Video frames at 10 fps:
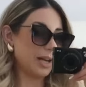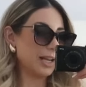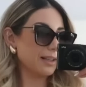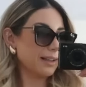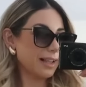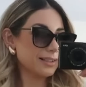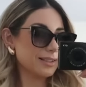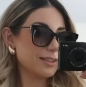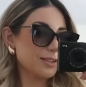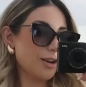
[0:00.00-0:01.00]
my
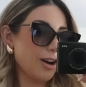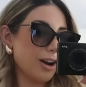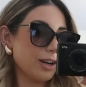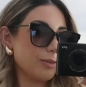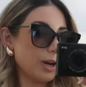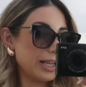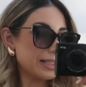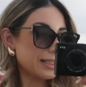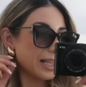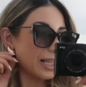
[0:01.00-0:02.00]
glasses are
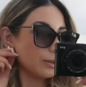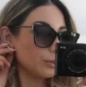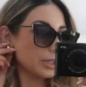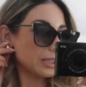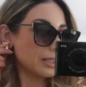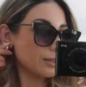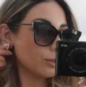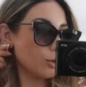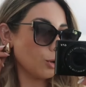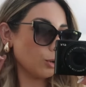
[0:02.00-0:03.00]
YSL with these
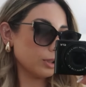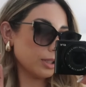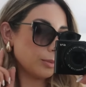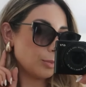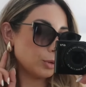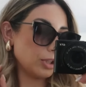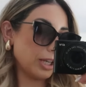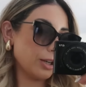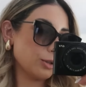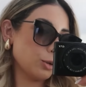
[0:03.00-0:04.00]
gold
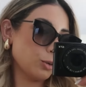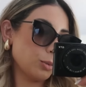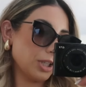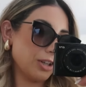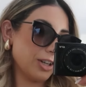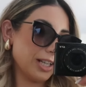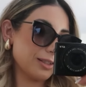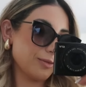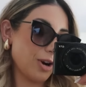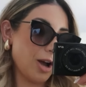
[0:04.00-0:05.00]
Bottega dupe
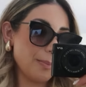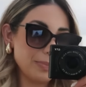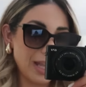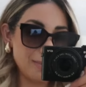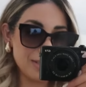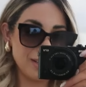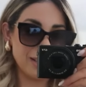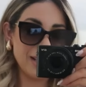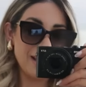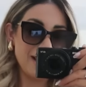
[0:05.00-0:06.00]
earrings from
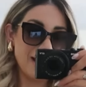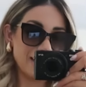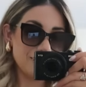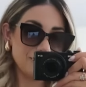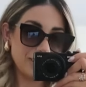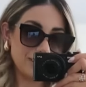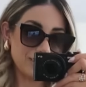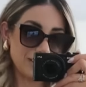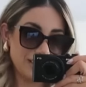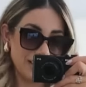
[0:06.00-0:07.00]
Amazon. I
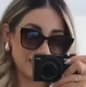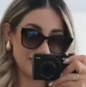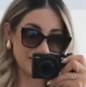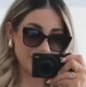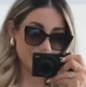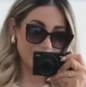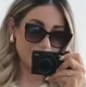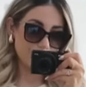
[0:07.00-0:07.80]
really like this outfit.